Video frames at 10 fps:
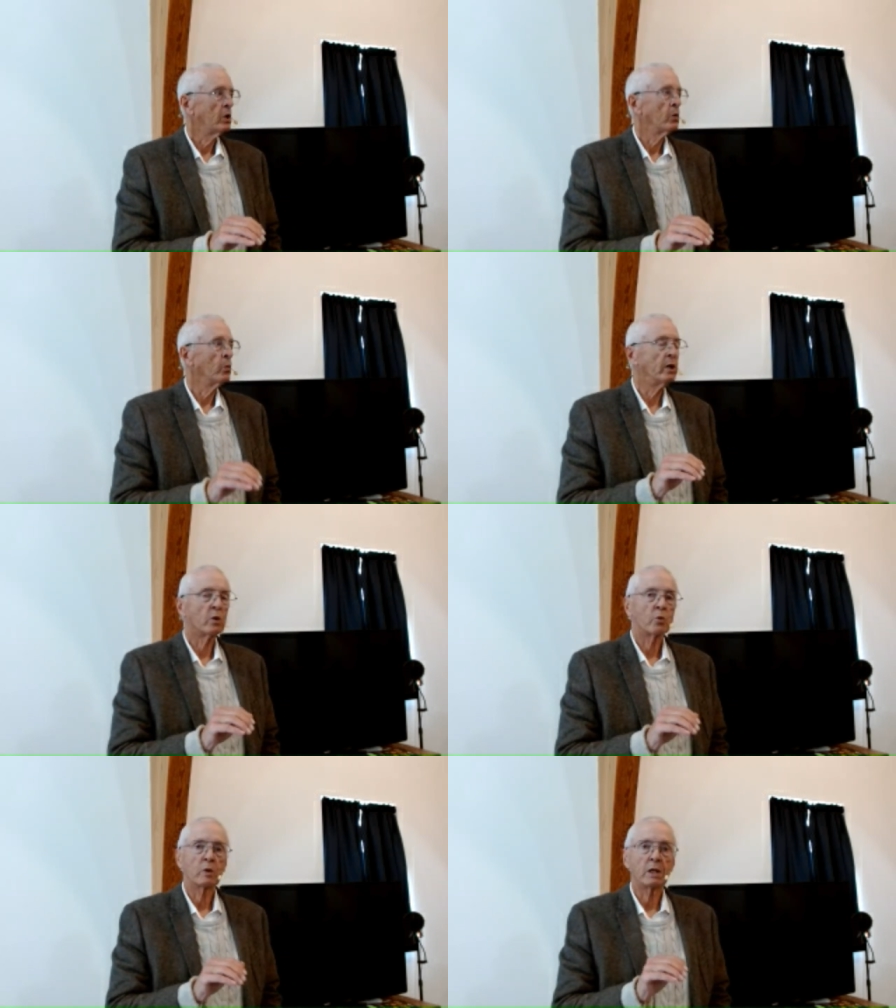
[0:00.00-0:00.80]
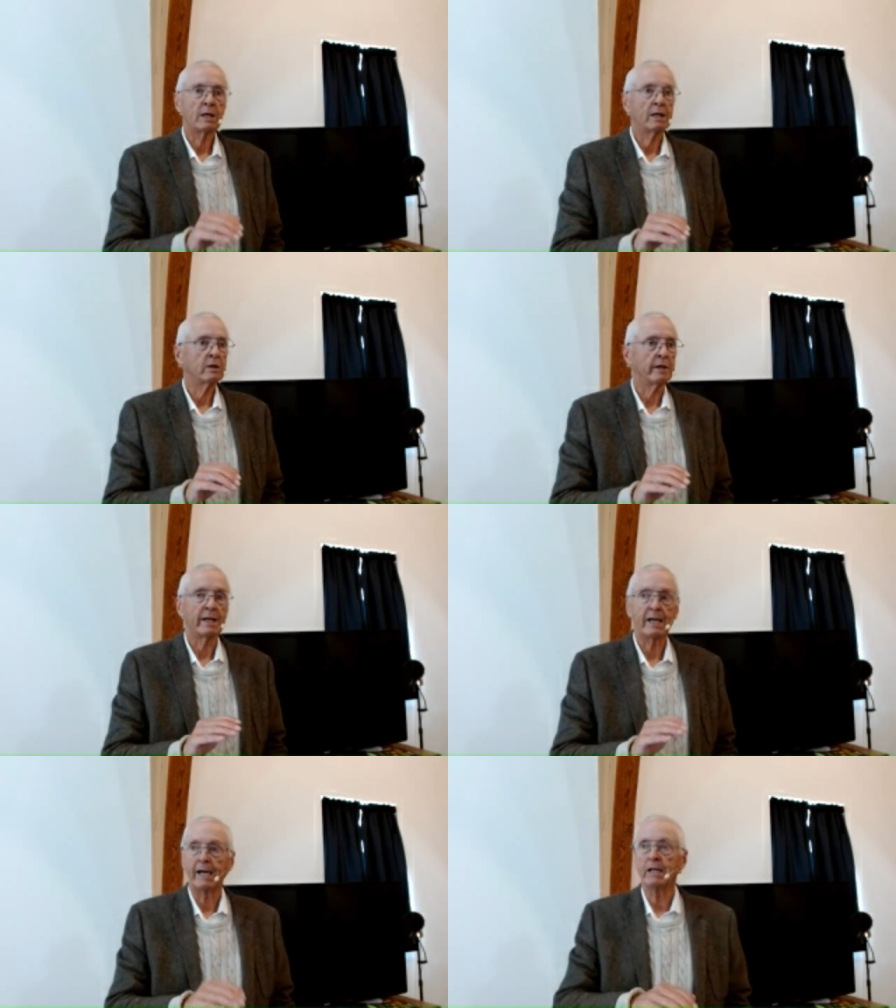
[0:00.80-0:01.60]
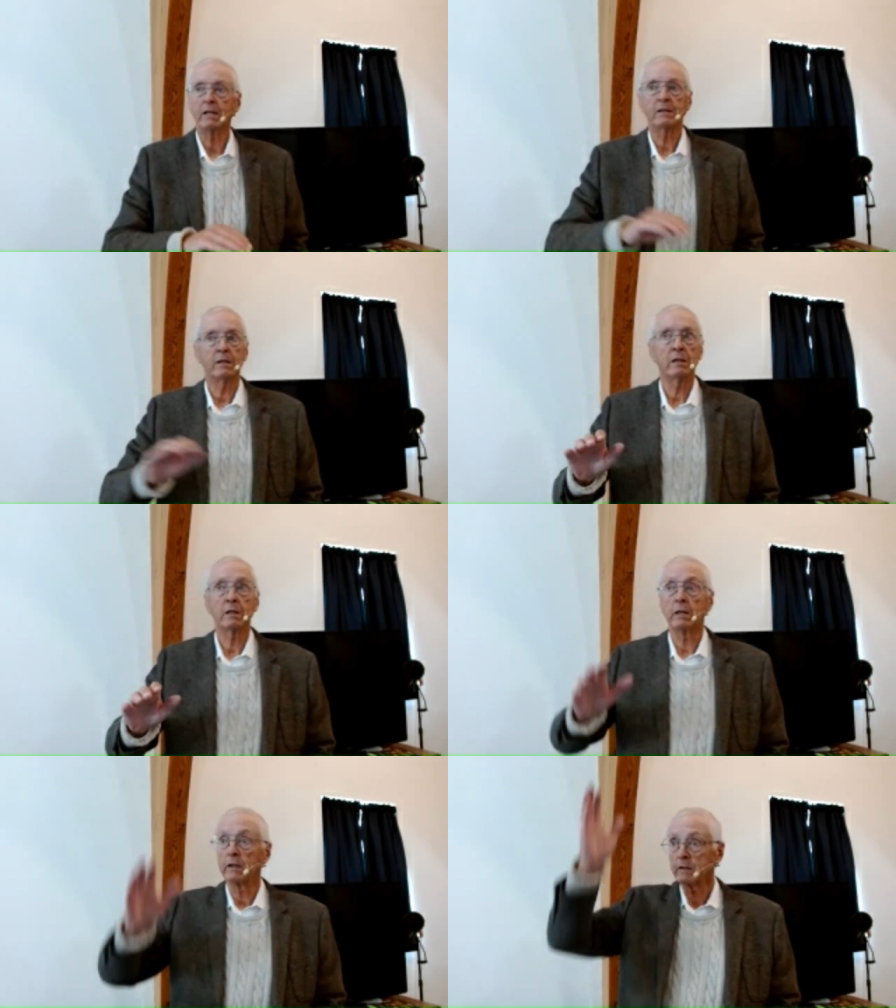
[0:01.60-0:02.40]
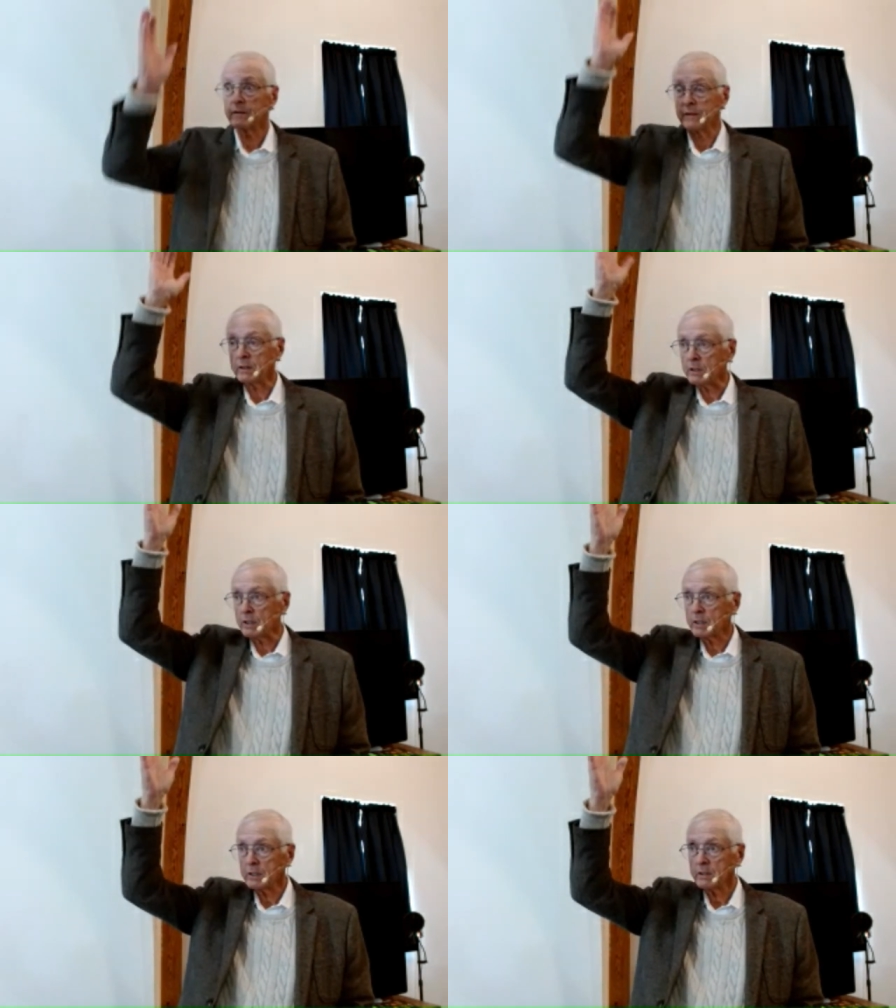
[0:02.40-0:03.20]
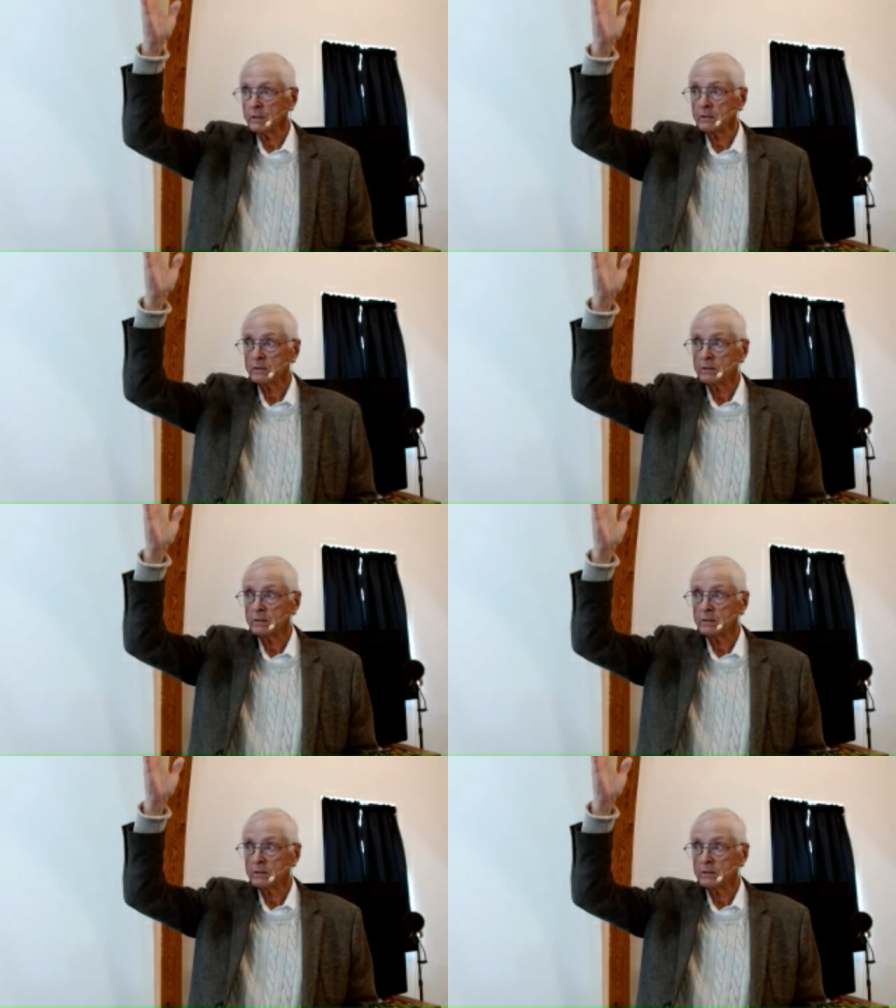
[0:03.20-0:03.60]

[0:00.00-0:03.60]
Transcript: We don't rely on anything other than God